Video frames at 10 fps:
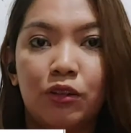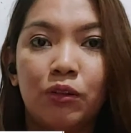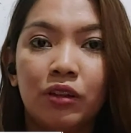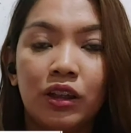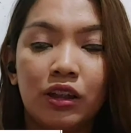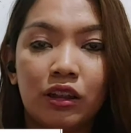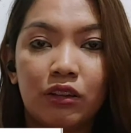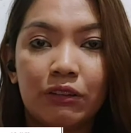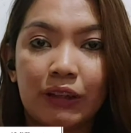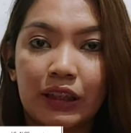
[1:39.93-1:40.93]
You only
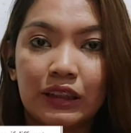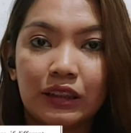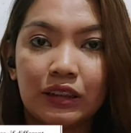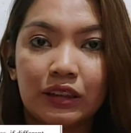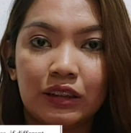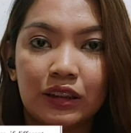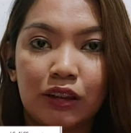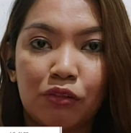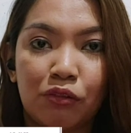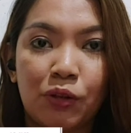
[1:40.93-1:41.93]
need to answer
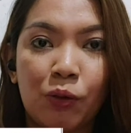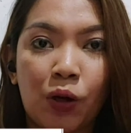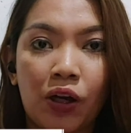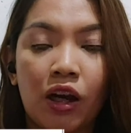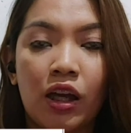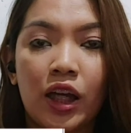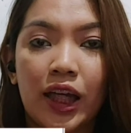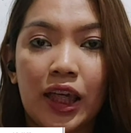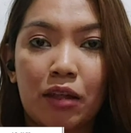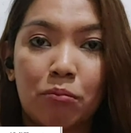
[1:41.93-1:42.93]
this if you're
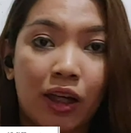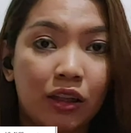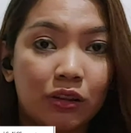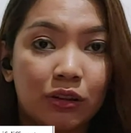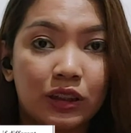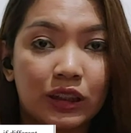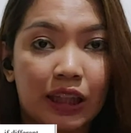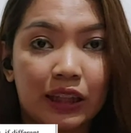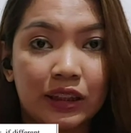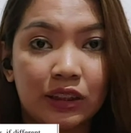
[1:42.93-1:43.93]
a minor
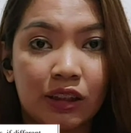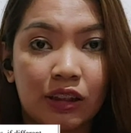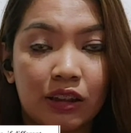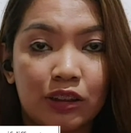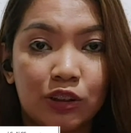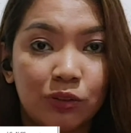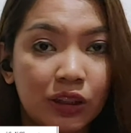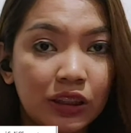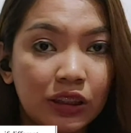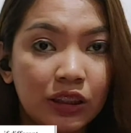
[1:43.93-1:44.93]
slash
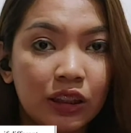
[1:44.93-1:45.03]
student.